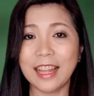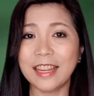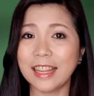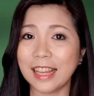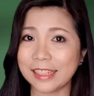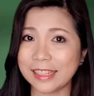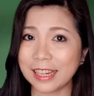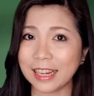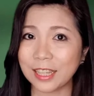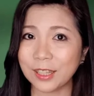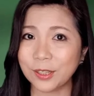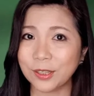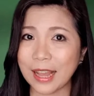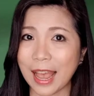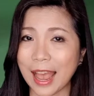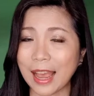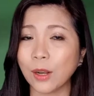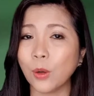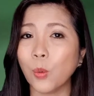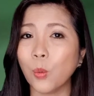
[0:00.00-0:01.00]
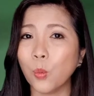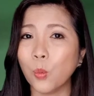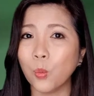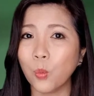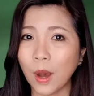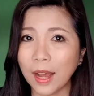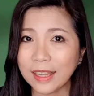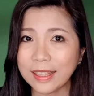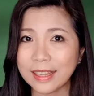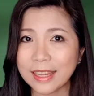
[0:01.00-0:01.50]
Let's take a look at
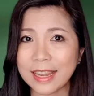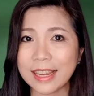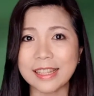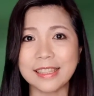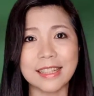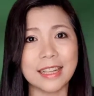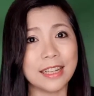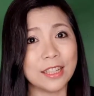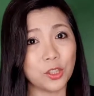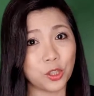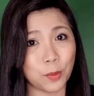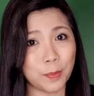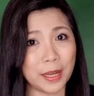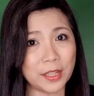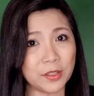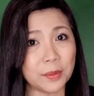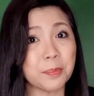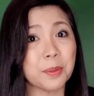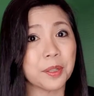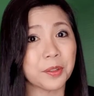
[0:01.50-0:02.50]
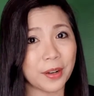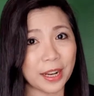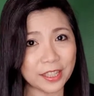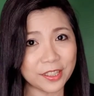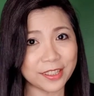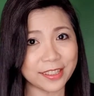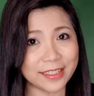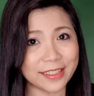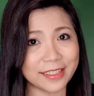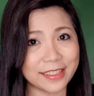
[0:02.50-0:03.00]
what is a geometric
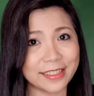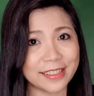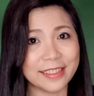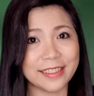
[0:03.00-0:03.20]
progression.